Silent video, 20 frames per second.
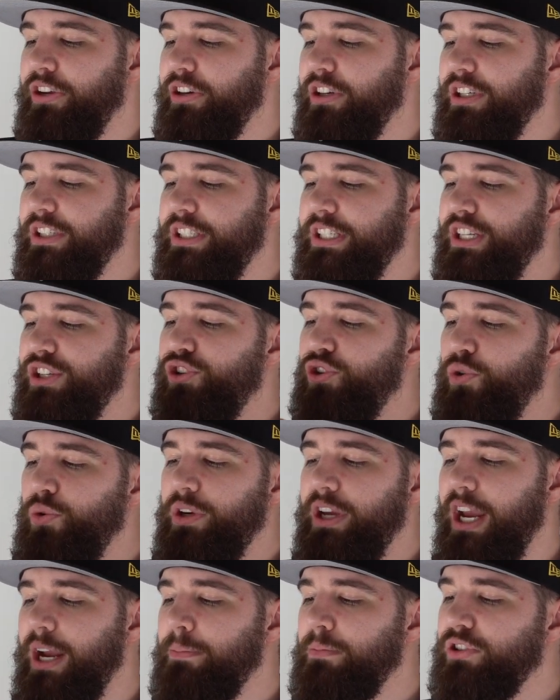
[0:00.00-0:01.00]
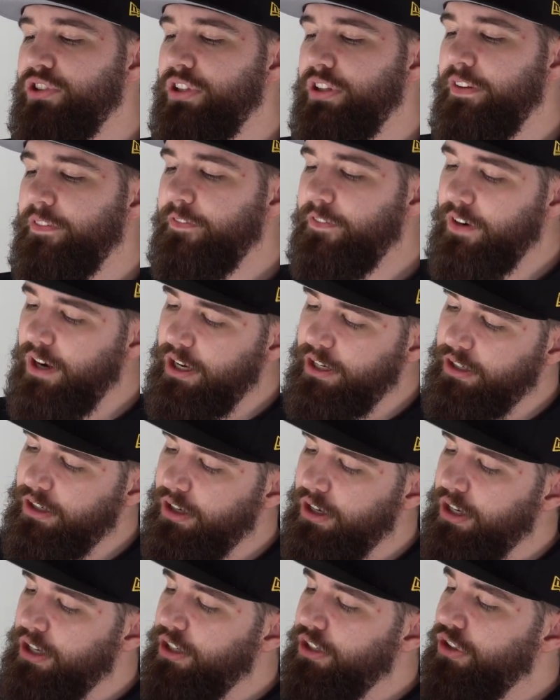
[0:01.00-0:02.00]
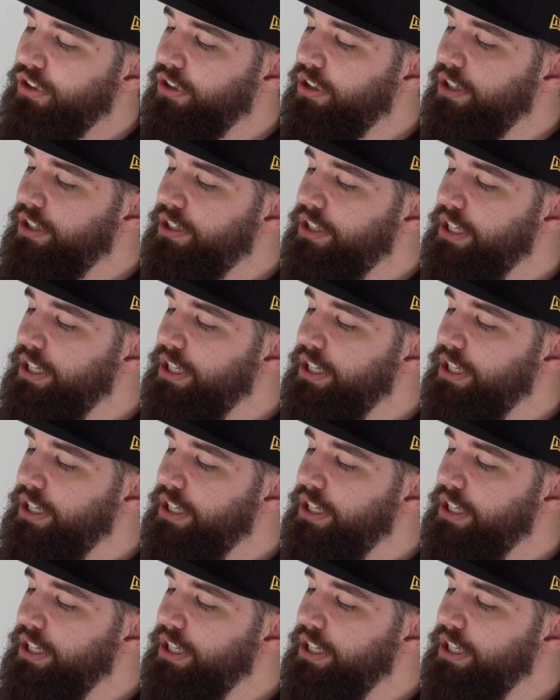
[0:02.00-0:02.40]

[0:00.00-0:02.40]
You're going to see 2 cameras in the front. You're going to